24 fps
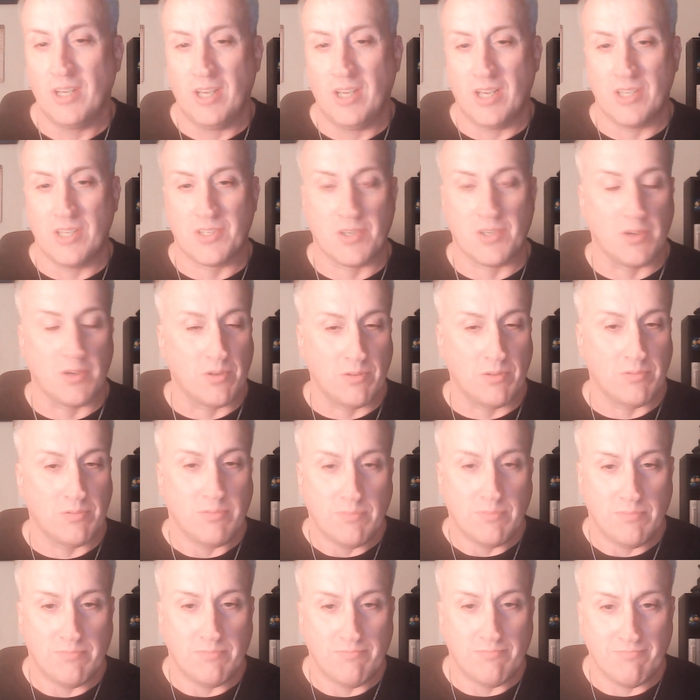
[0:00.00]
And so,
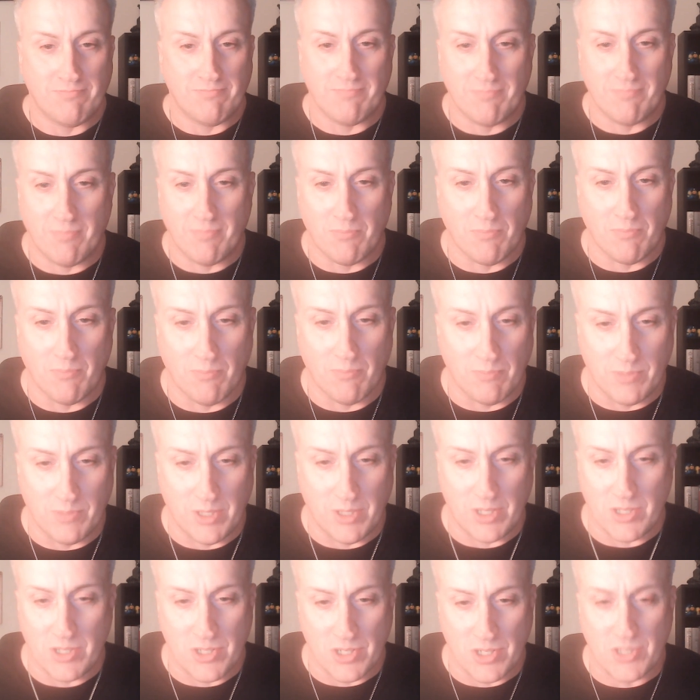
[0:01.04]

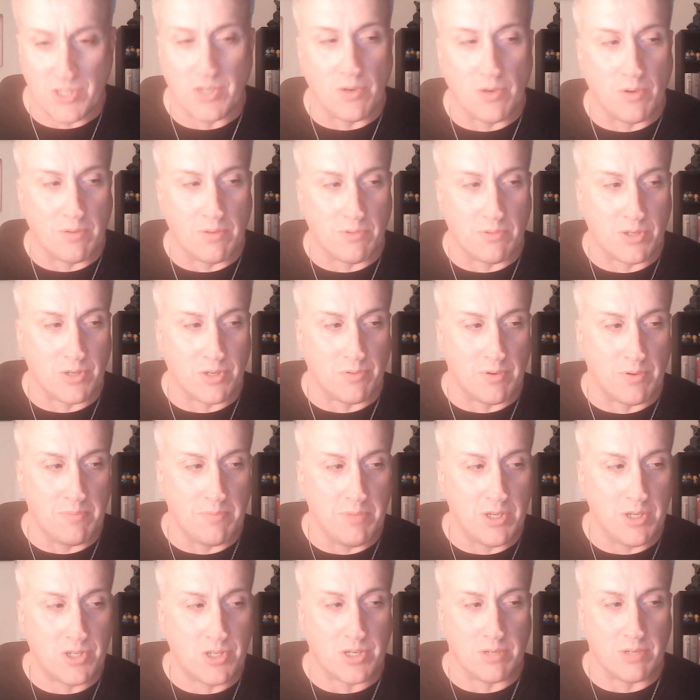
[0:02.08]
did it just go into
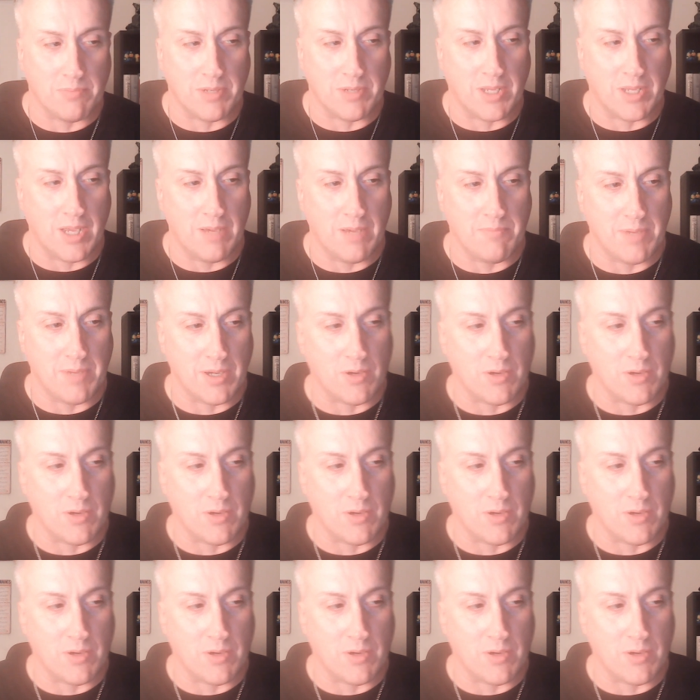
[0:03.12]
remission? Became my